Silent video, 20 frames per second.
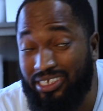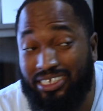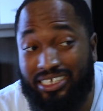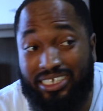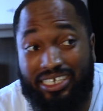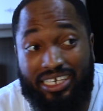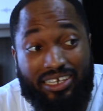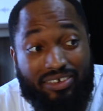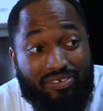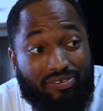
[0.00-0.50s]
to
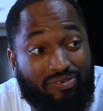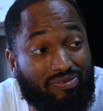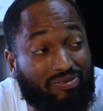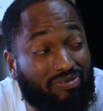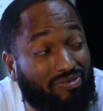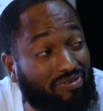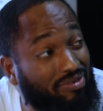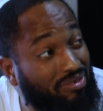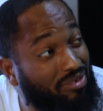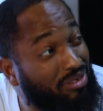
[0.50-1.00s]
give
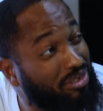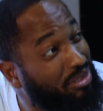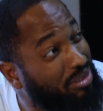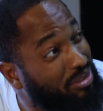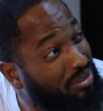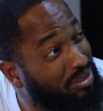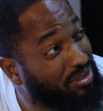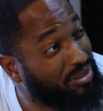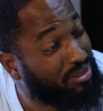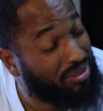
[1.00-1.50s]

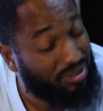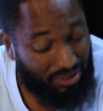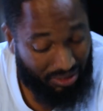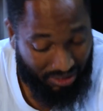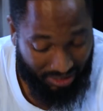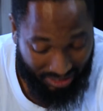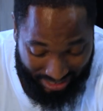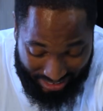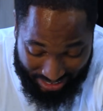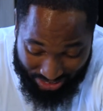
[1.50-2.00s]

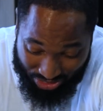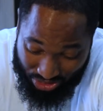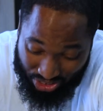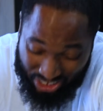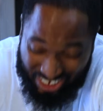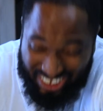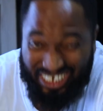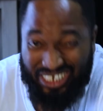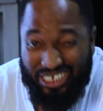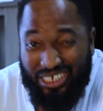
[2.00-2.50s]
the
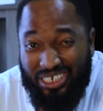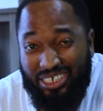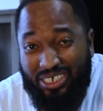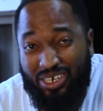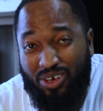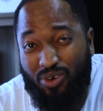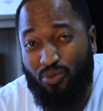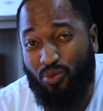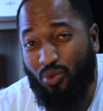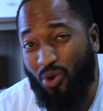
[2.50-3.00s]
greatest
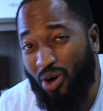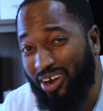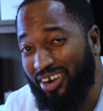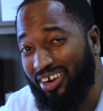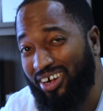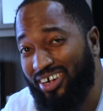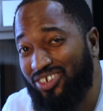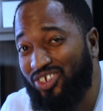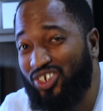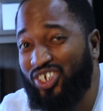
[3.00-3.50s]

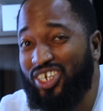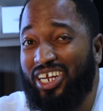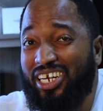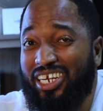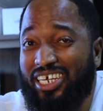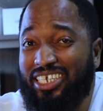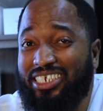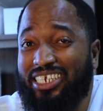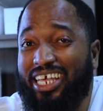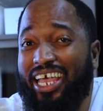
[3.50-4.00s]

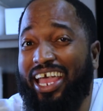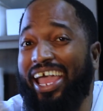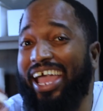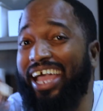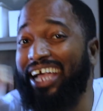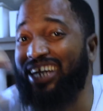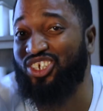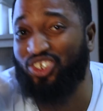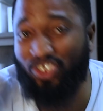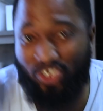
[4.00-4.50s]
$100
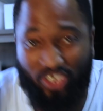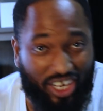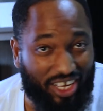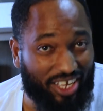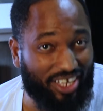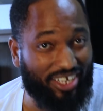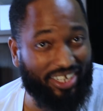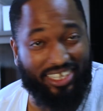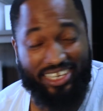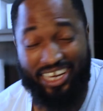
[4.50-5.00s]

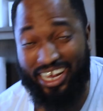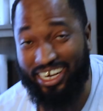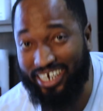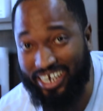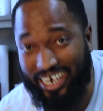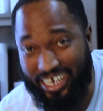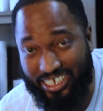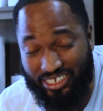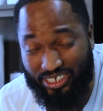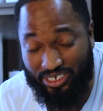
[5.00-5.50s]
extra than
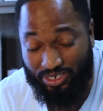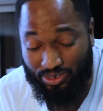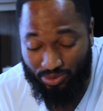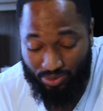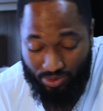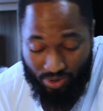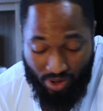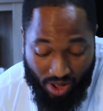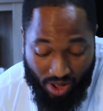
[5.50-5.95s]
Casio.